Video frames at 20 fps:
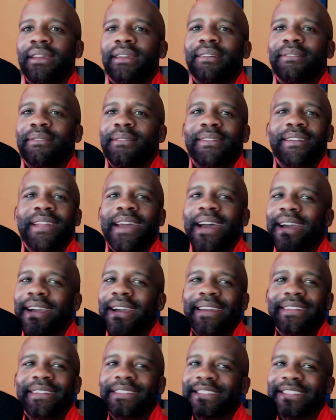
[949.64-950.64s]
we're
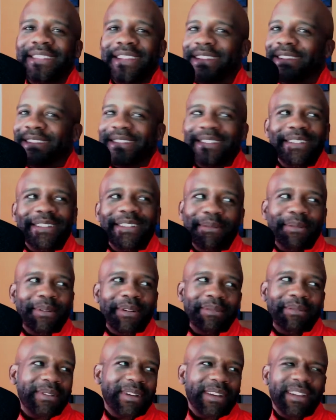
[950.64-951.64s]
not going to sell it to you.
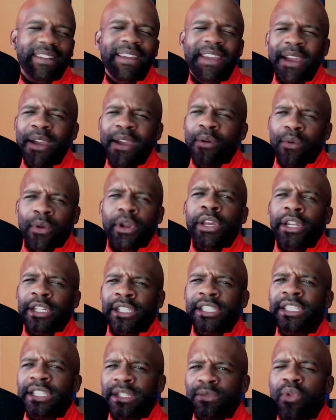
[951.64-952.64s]
We're, we're going to we're going
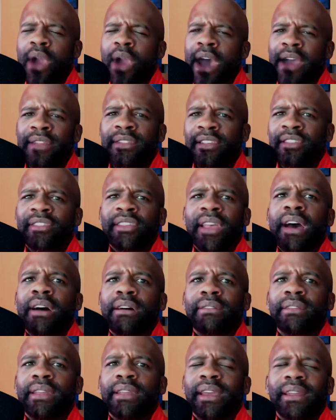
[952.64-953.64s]
to ride this
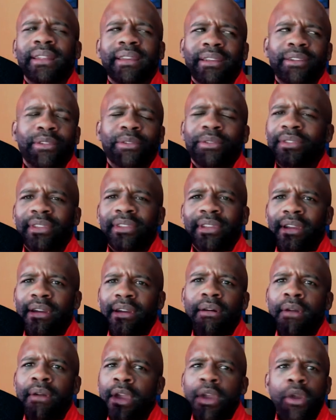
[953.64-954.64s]
out. They had like a new
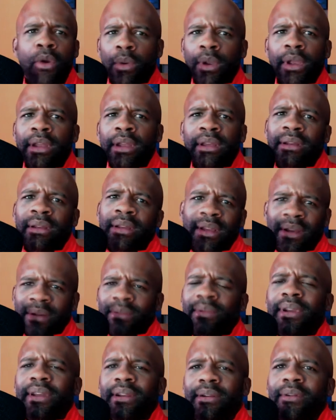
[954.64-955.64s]
CEO. We're going to
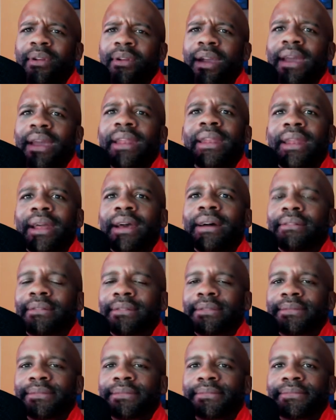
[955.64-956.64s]
we're going to ride it out.
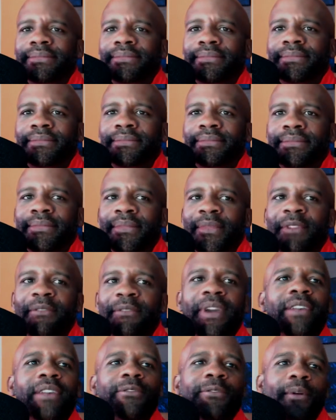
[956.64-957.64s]

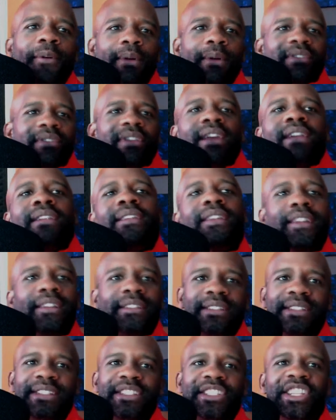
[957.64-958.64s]
Fast forward 10
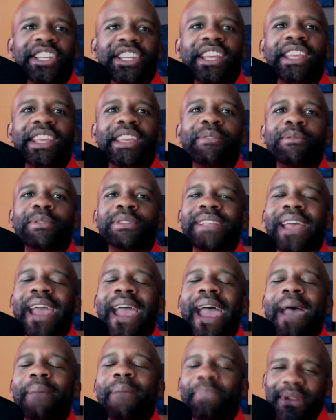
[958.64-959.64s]
years and GE was
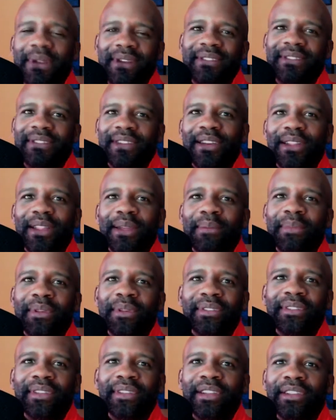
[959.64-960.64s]
happy to sell
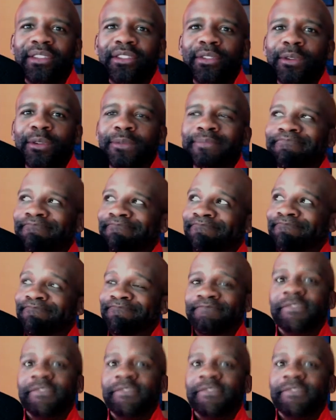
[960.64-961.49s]
NBC to mm,